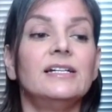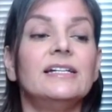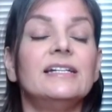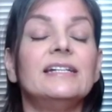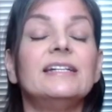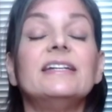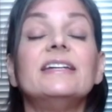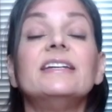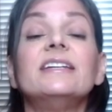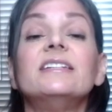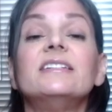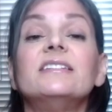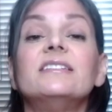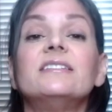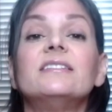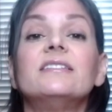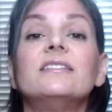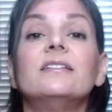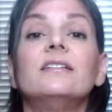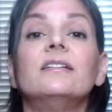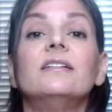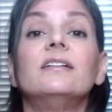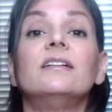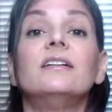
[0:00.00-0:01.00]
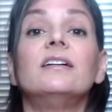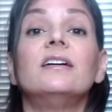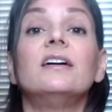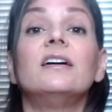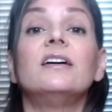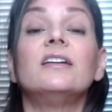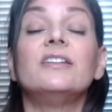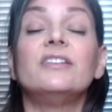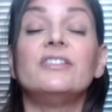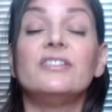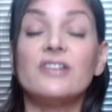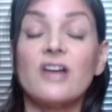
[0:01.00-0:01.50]
is
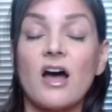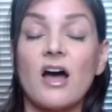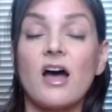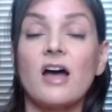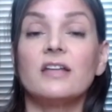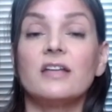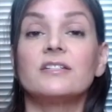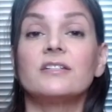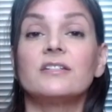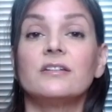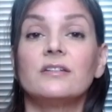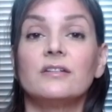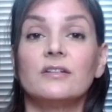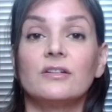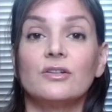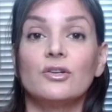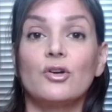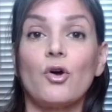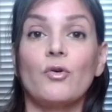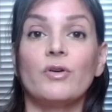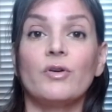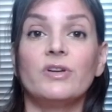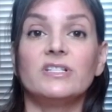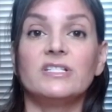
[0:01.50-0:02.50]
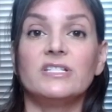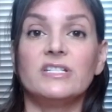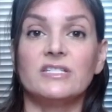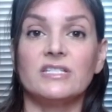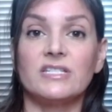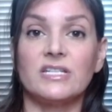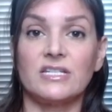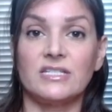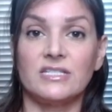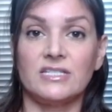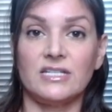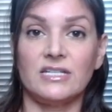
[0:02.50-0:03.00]
not going to
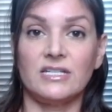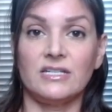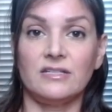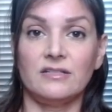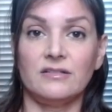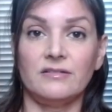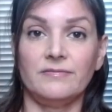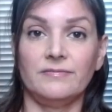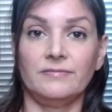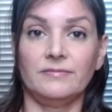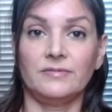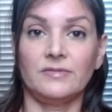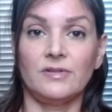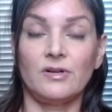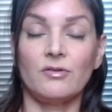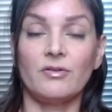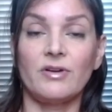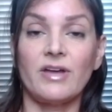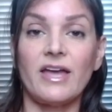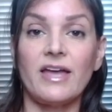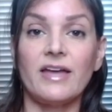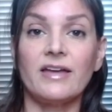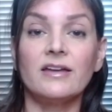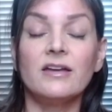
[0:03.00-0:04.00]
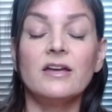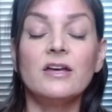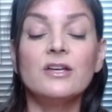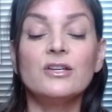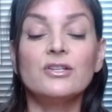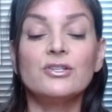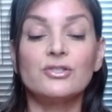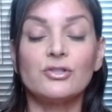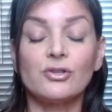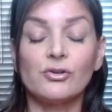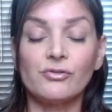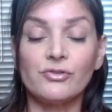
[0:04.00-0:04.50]
succeed. Okay,
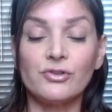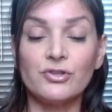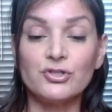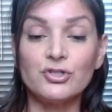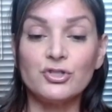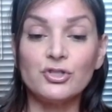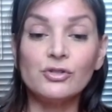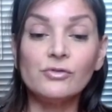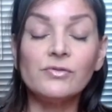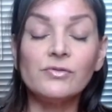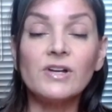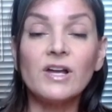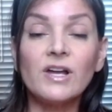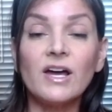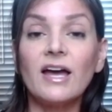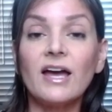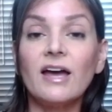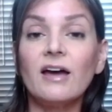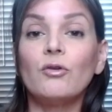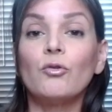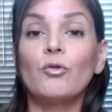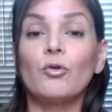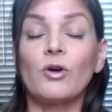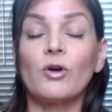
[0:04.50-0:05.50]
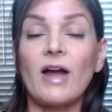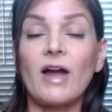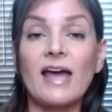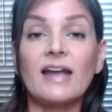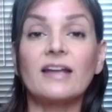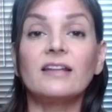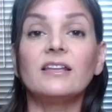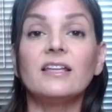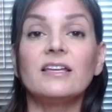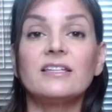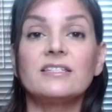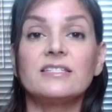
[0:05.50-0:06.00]
so the juvenile or
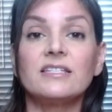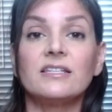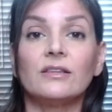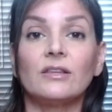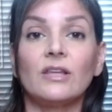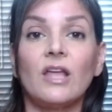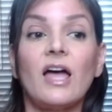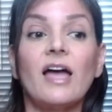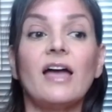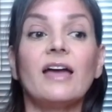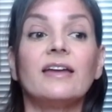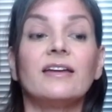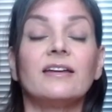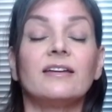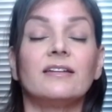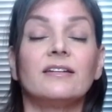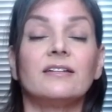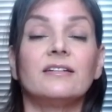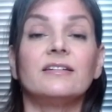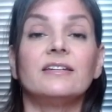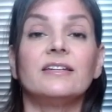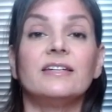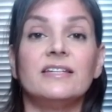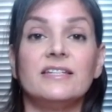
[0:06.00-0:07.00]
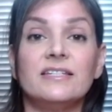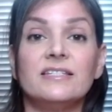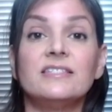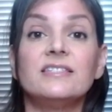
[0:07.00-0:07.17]
adolescent lion is